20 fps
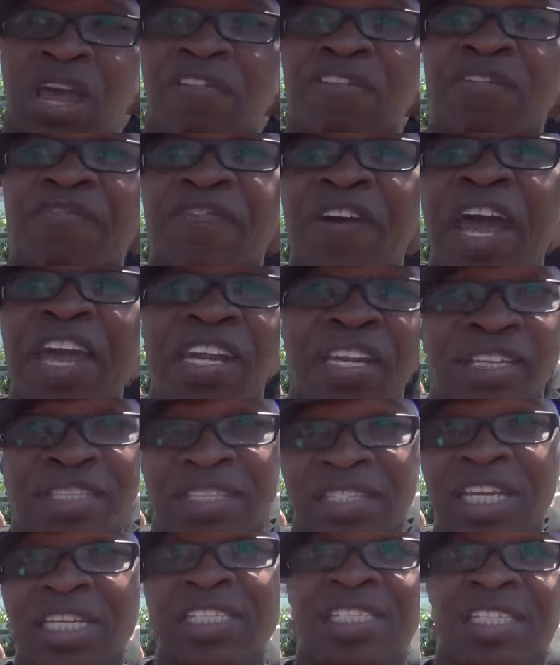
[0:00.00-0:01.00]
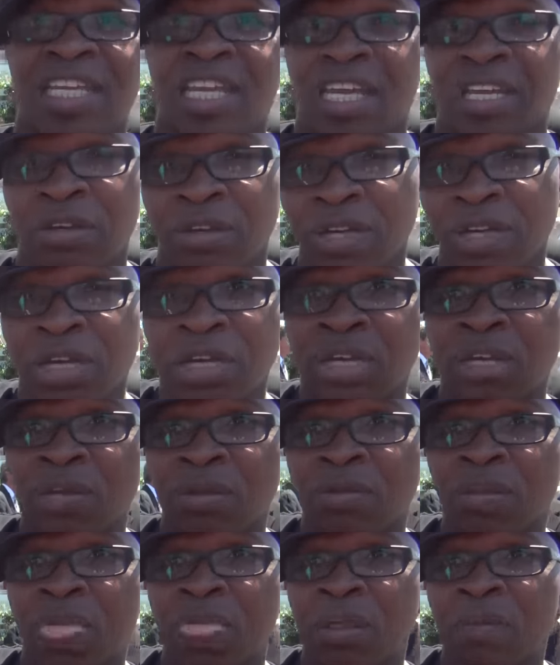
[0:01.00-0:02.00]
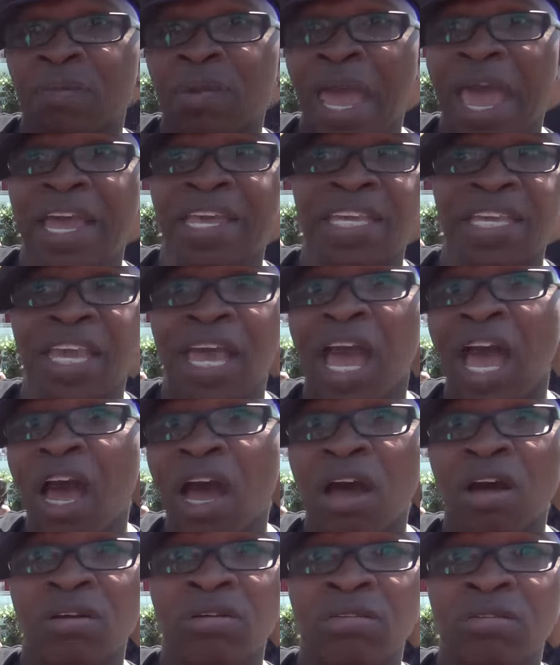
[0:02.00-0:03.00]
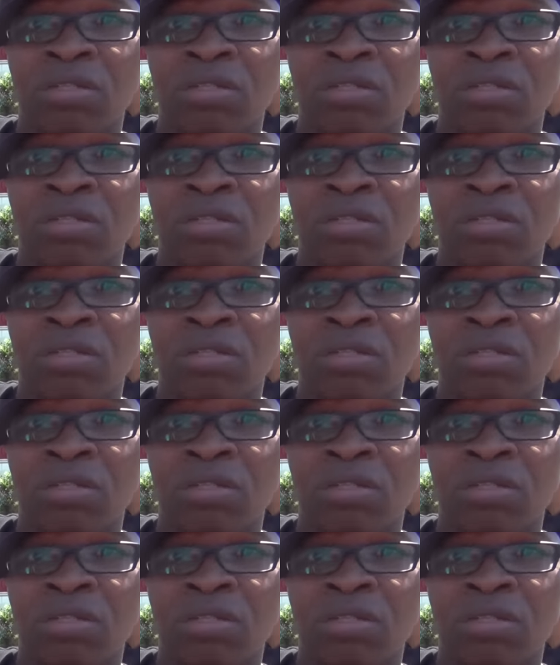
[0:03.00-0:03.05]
every fight since then, Pacquiao,